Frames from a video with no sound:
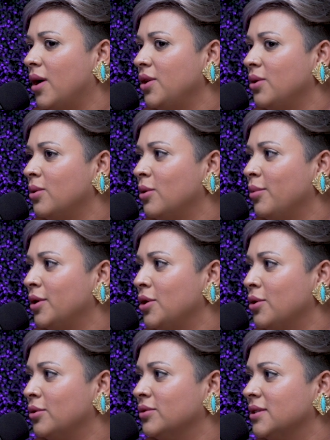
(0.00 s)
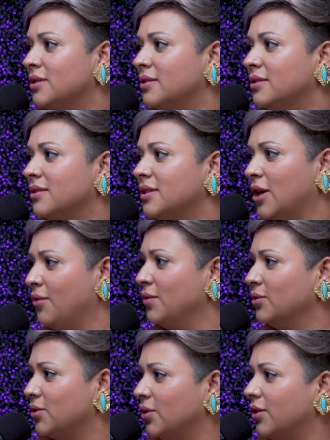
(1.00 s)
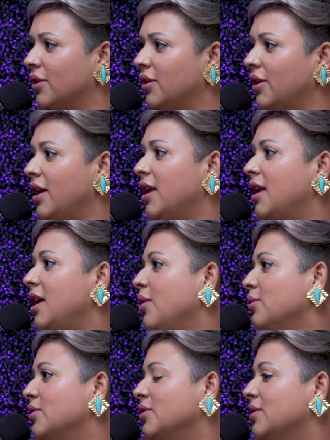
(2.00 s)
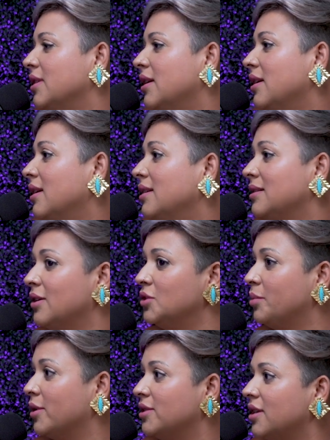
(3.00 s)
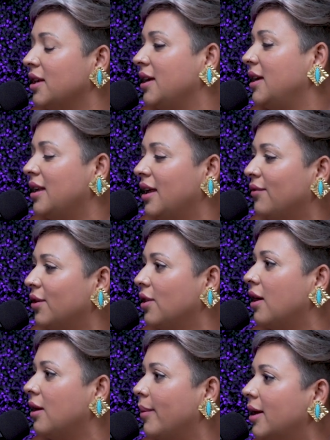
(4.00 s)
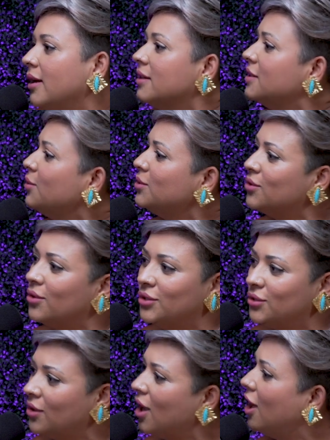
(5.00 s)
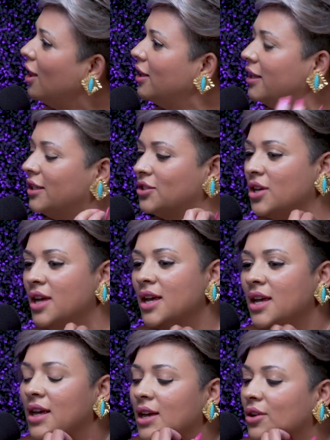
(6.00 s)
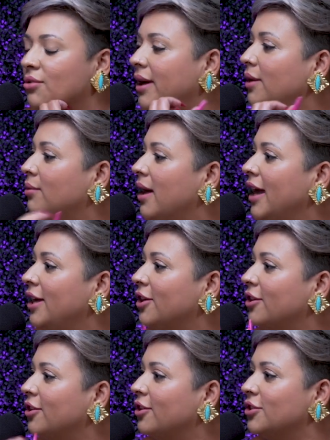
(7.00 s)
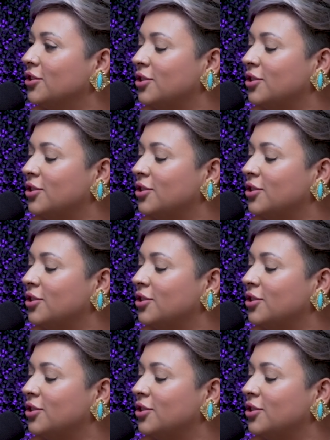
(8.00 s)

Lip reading: why you don't open your own cell phone store? And he was just a salesperson and he never thought about it because he was going to college, great writer,